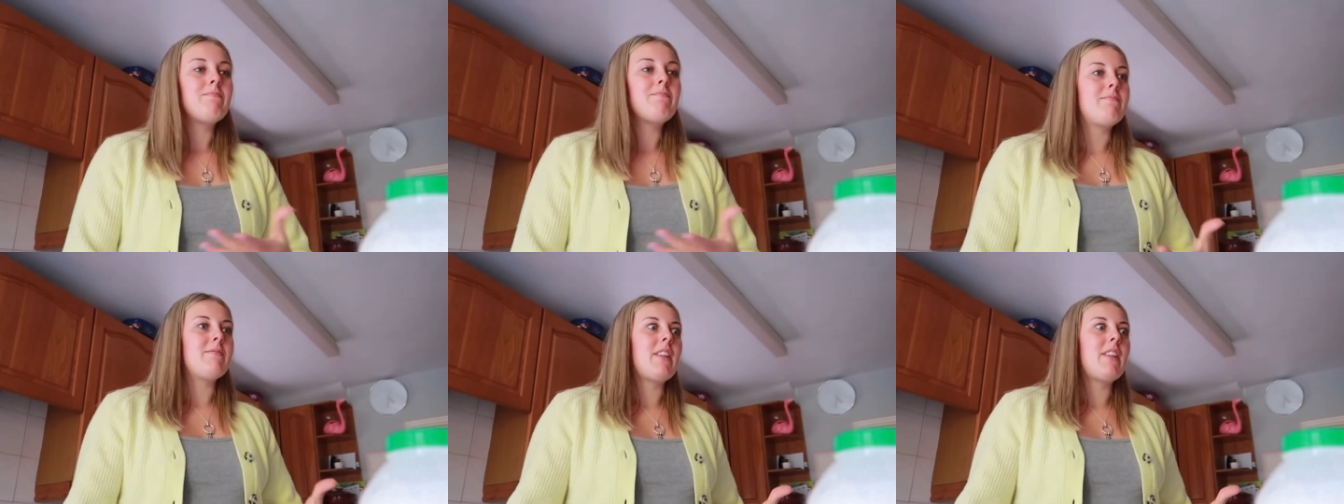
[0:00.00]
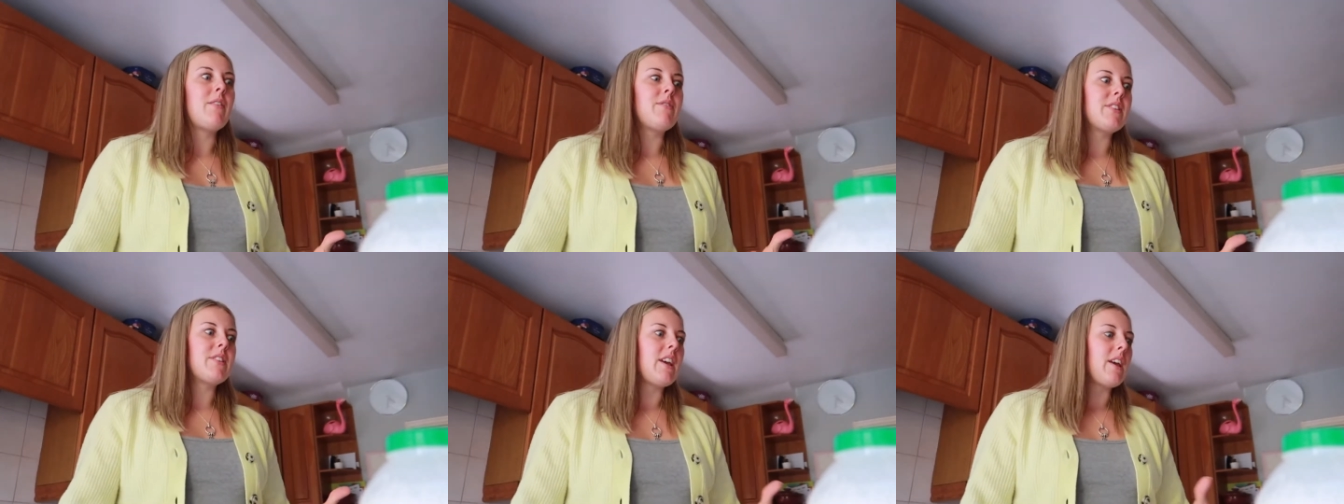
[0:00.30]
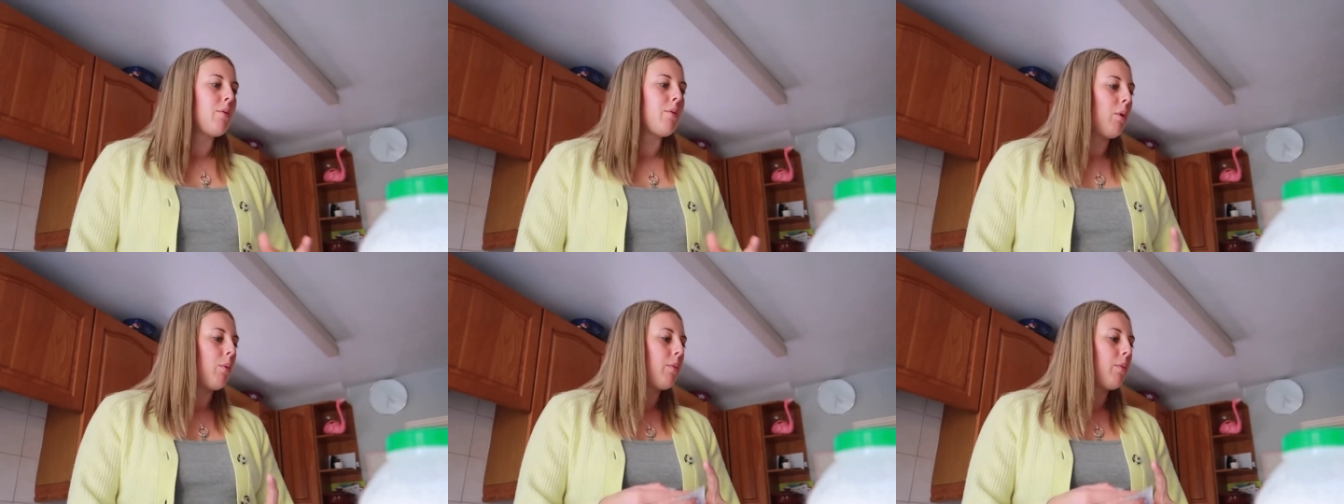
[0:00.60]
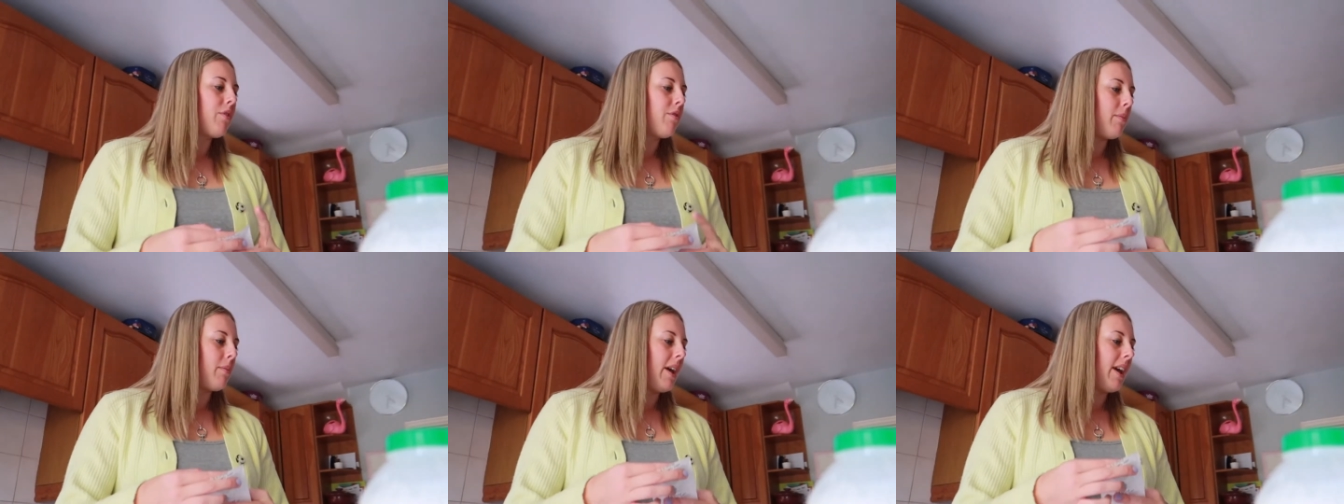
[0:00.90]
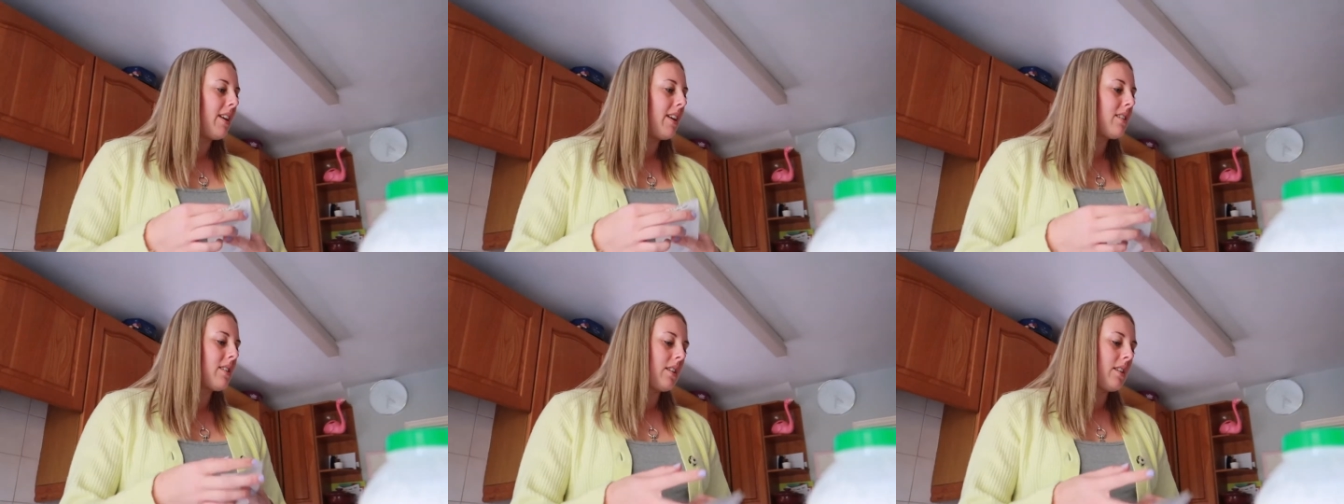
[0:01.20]
never take one with
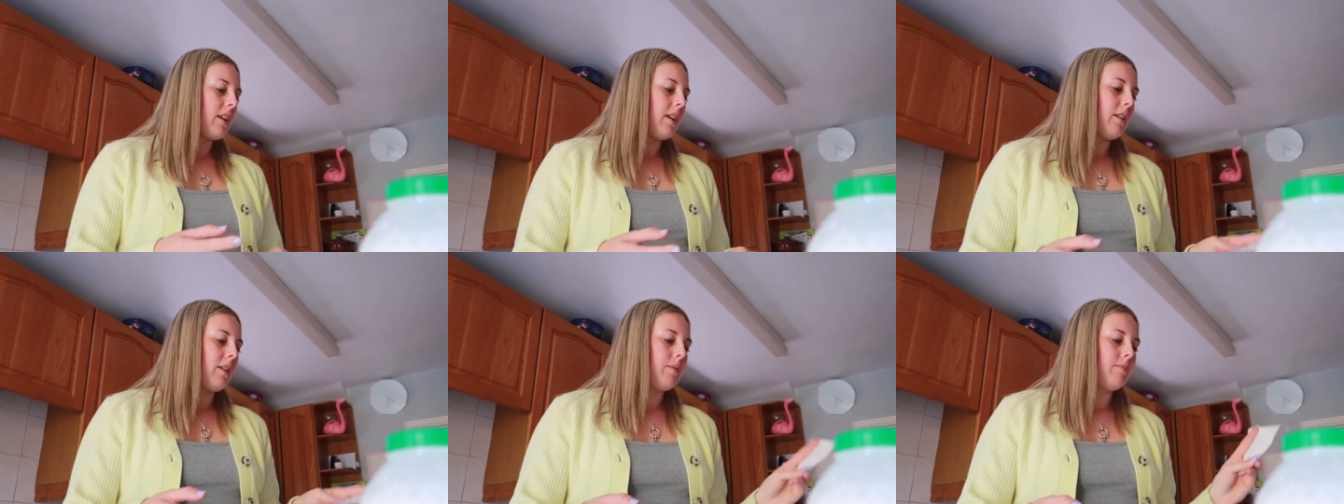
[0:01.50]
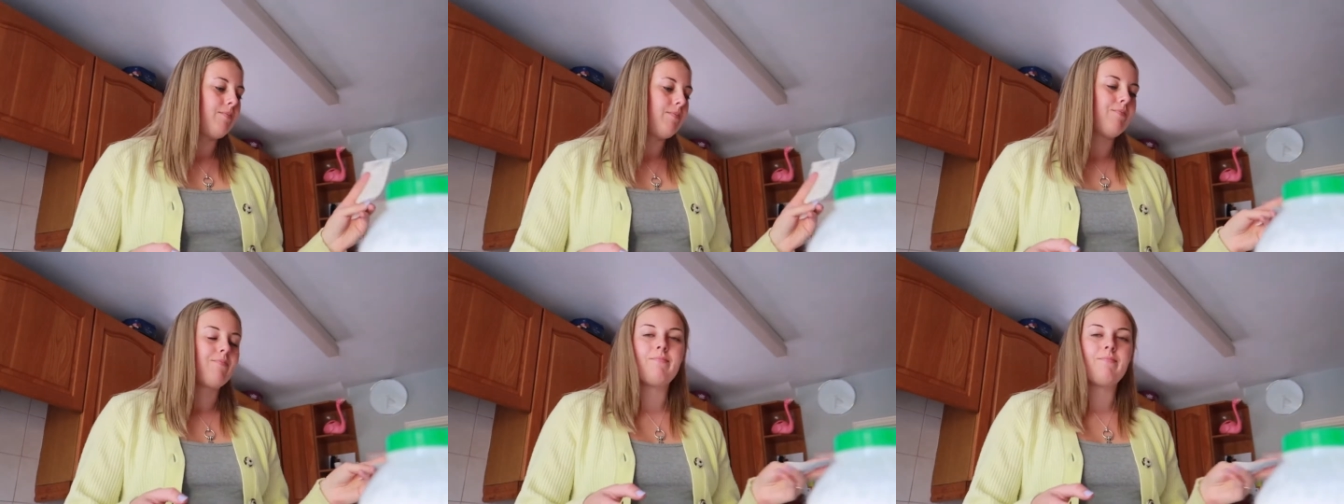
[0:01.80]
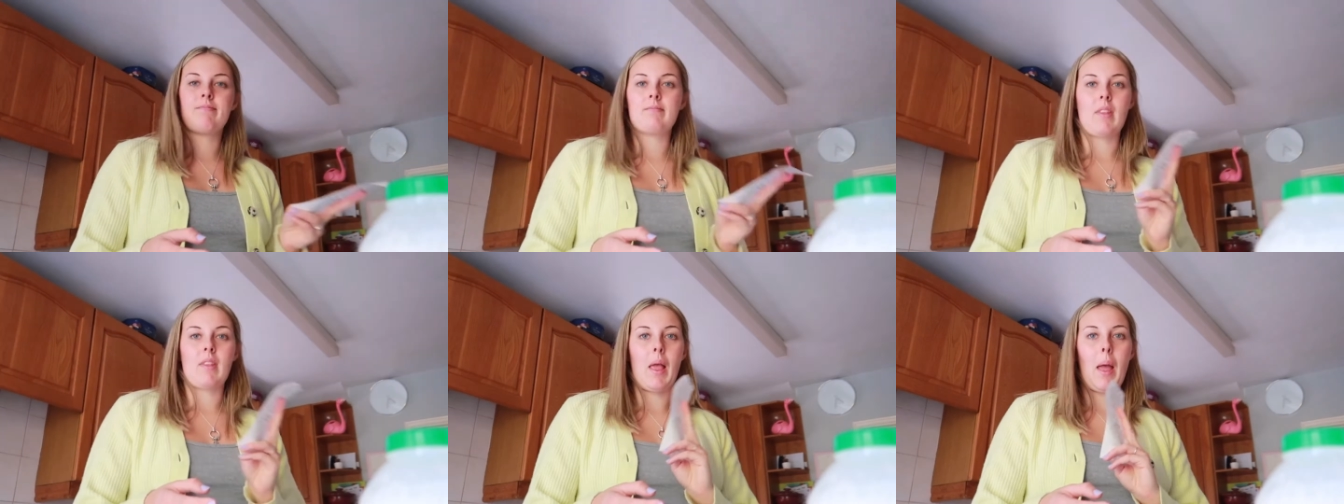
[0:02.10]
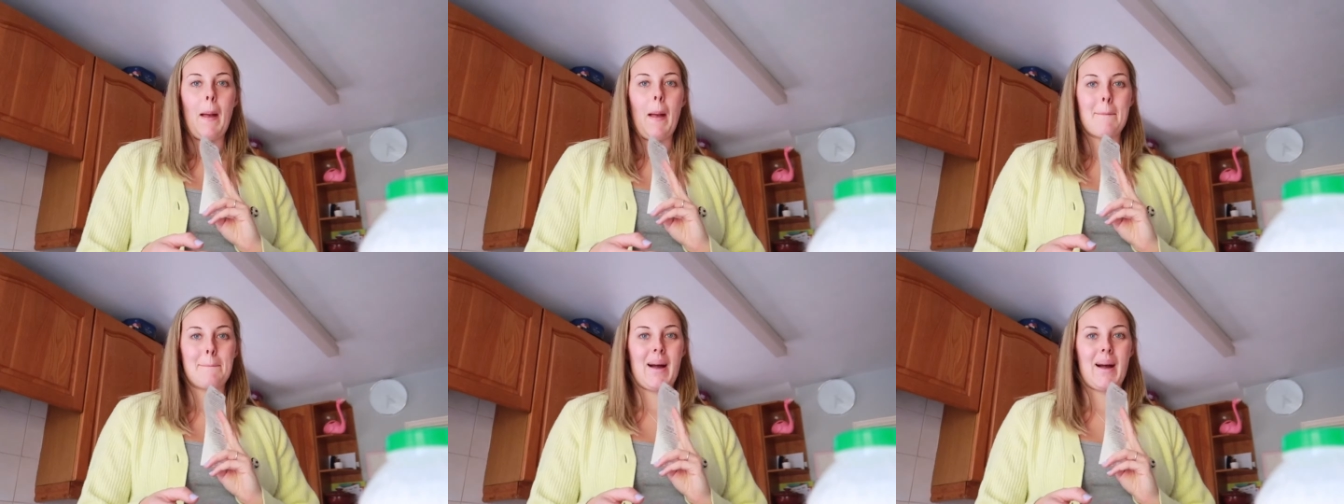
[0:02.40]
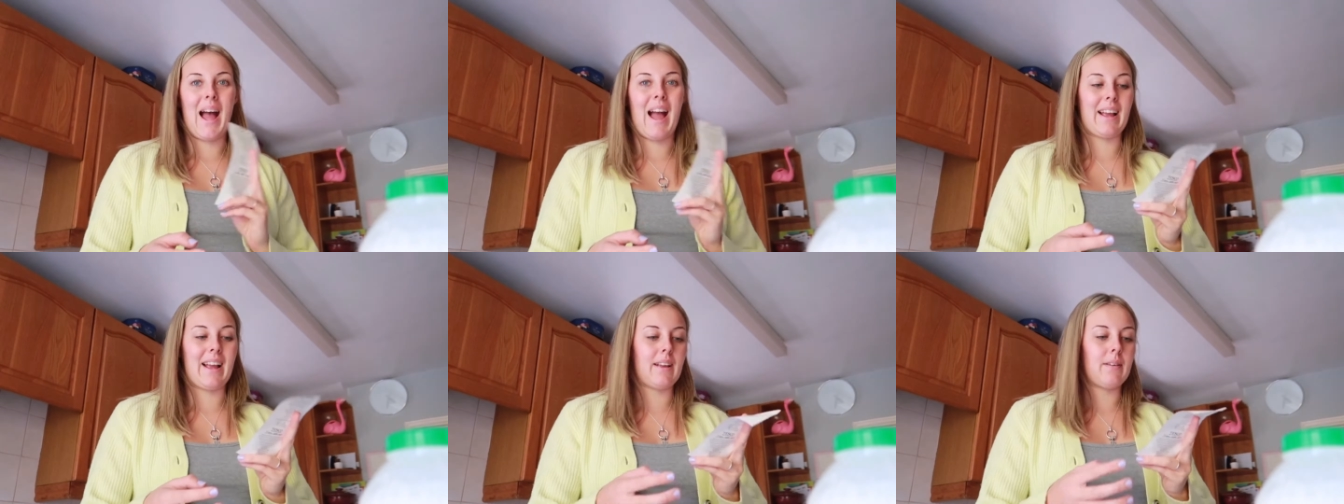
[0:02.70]
me, so
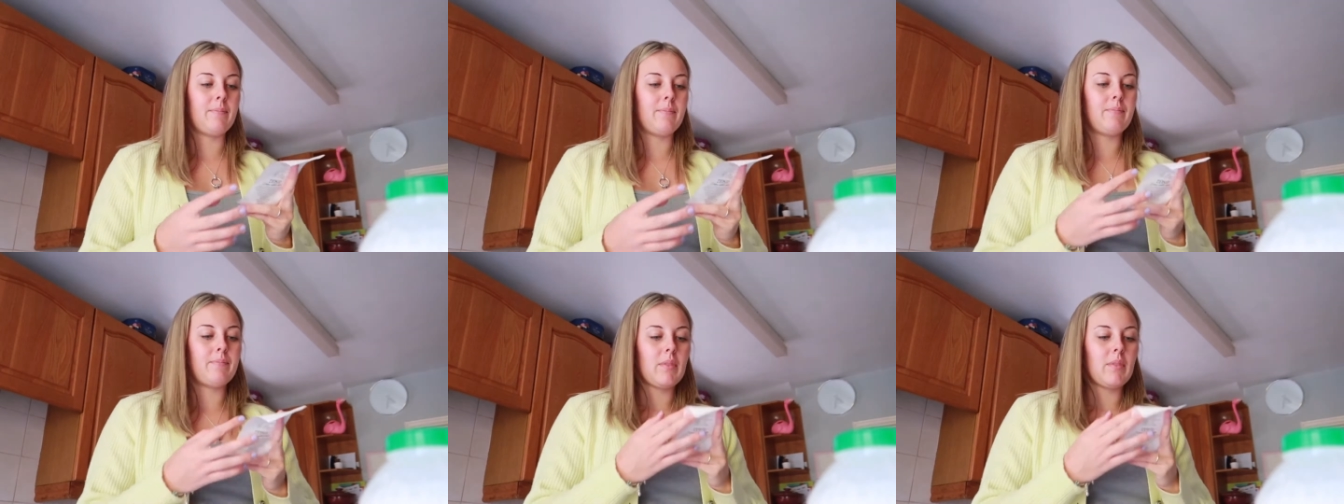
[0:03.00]
bag.